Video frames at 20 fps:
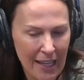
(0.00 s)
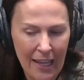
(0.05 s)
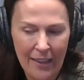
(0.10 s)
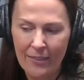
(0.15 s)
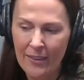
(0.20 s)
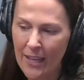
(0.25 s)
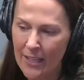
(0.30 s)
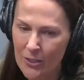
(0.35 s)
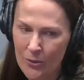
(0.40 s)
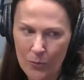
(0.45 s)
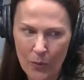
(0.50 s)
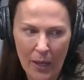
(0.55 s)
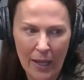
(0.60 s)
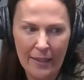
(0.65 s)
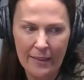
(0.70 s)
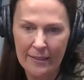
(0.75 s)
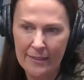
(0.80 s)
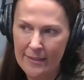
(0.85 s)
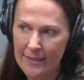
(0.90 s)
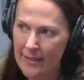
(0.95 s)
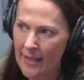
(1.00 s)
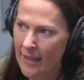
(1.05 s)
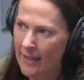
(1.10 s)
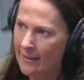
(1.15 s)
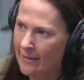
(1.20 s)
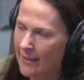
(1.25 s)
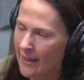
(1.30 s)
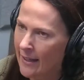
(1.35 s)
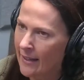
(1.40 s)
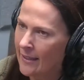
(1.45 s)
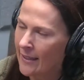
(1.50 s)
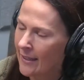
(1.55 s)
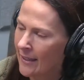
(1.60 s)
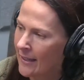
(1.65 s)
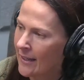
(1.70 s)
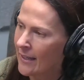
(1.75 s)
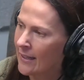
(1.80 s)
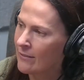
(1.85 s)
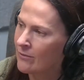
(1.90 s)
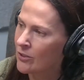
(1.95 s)
And that's why the saying that I can
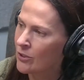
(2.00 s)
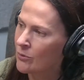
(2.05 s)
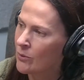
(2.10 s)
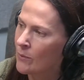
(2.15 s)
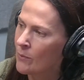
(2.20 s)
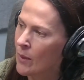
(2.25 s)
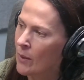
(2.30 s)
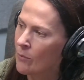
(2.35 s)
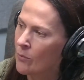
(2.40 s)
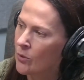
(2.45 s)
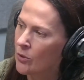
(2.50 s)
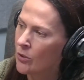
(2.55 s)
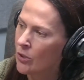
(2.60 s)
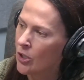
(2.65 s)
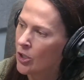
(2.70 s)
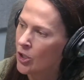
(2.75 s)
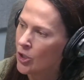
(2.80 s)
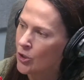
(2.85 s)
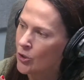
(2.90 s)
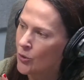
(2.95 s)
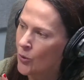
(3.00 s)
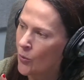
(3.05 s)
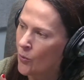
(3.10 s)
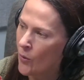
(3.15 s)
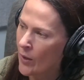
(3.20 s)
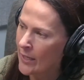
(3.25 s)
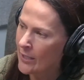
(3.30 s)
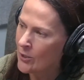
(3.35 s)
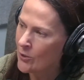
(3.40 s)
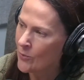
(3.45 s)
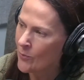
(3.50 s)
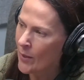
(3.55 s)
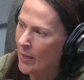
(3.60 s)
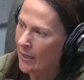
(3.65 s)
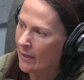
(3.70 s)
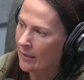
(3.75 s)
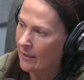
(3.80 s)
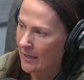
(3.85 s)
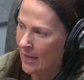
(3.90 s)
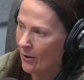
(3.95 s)
never remember, don't wait to
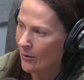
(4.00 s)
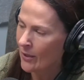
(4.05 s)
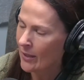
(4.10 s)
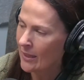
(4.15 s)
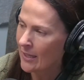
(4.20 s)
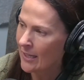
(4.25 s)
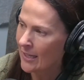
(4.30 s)
buy. Now I think